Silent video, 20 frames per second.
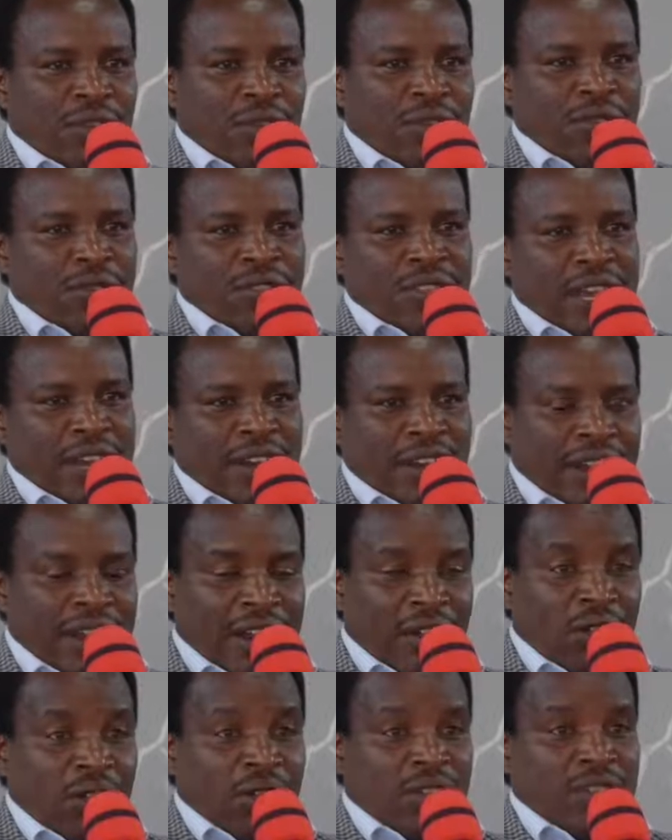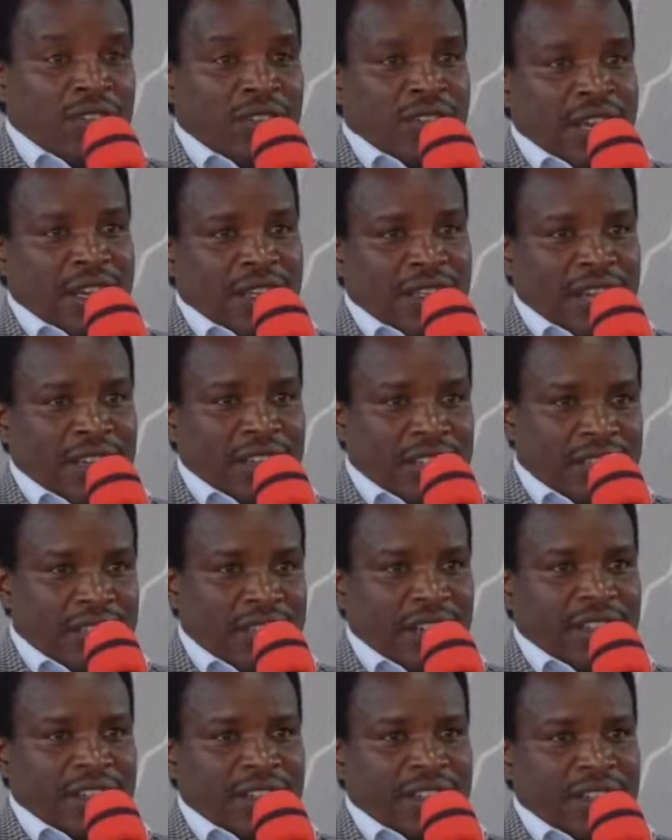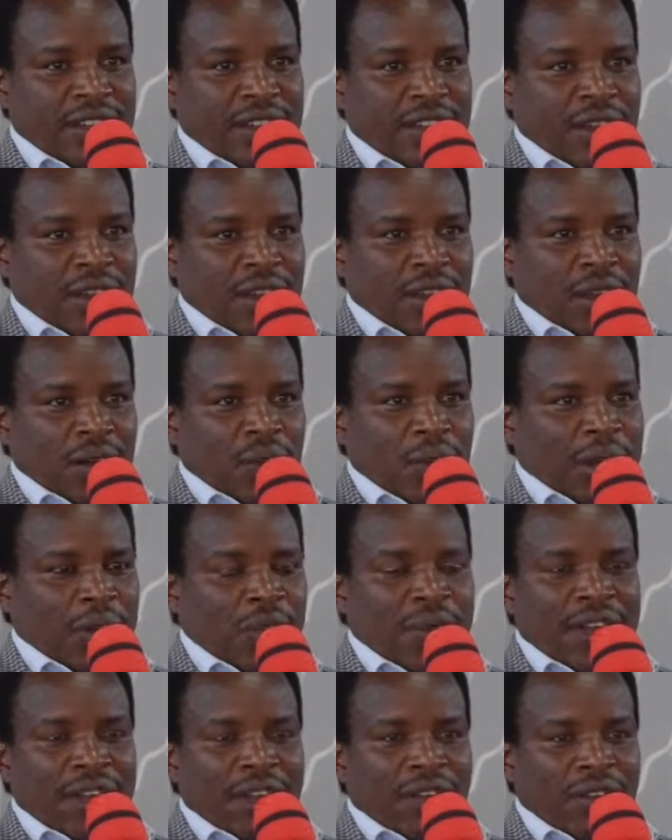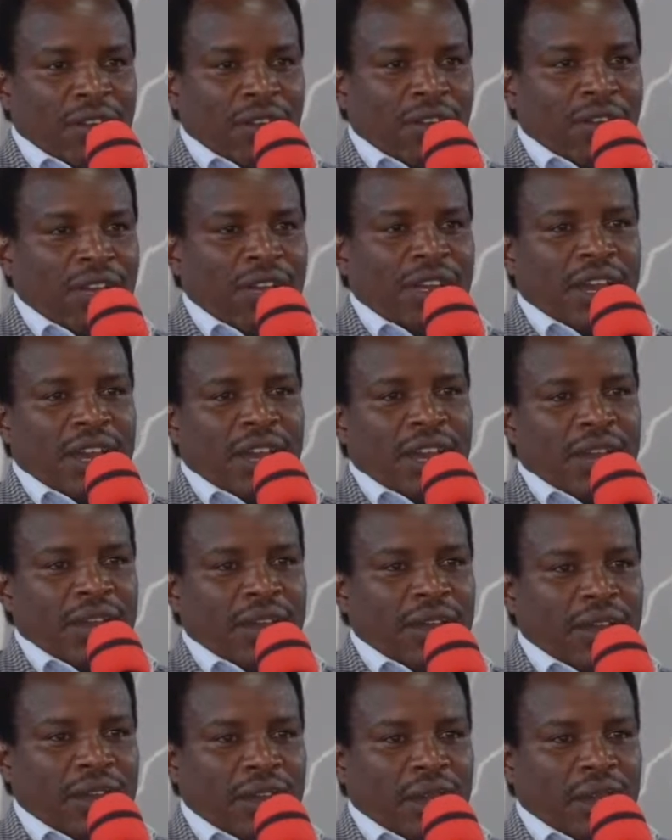rules and the laws that are set, when we are no longer